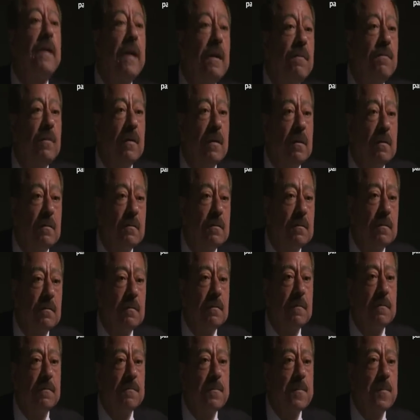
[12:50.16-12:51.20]
Levy,
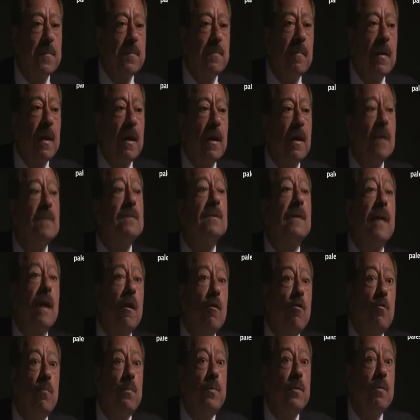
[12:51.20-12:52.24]
he said, I
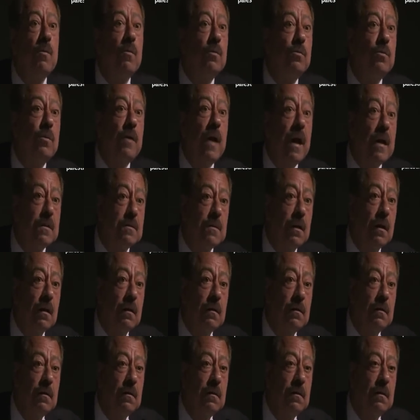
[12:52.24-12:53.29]
hope you go to Gaza.
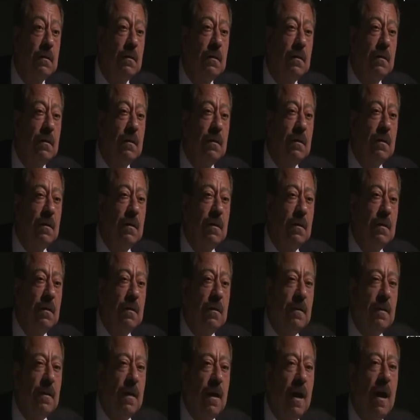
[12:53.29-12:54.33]

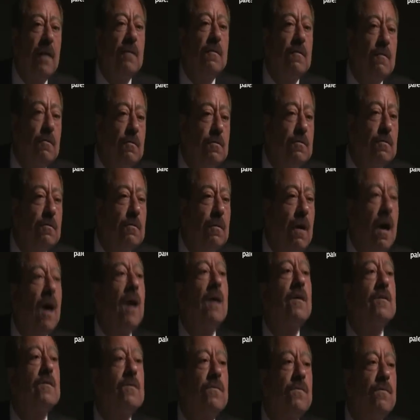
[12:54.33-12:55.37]
And also
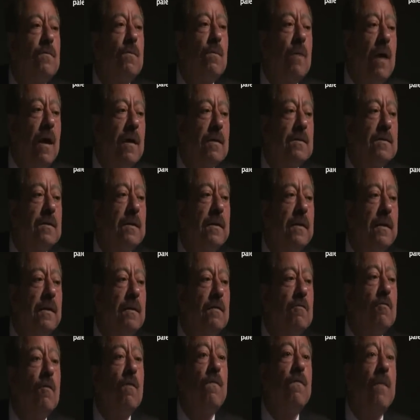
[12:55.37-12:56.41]
ask for actually
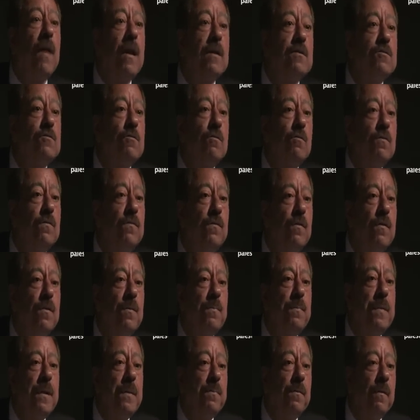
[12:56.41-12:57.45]
no-fly zone for the
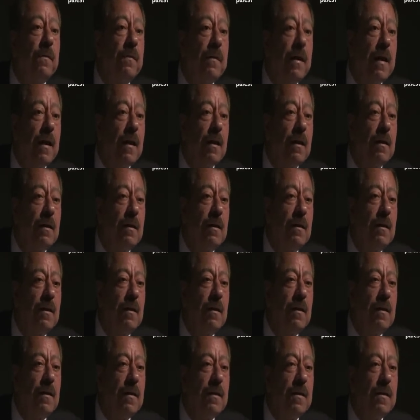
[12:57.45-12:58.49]
people there.
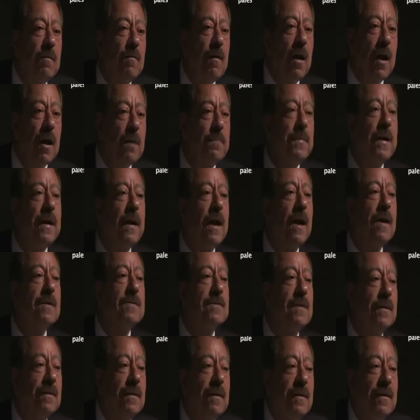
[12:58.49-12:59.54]
I am a
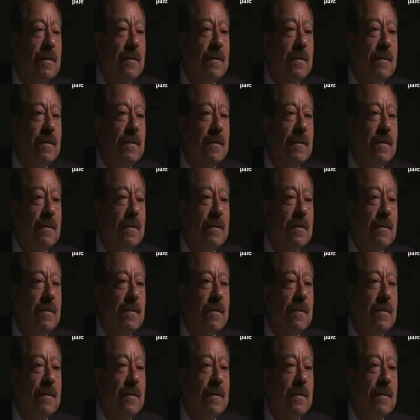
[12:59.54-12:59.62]
Gazan.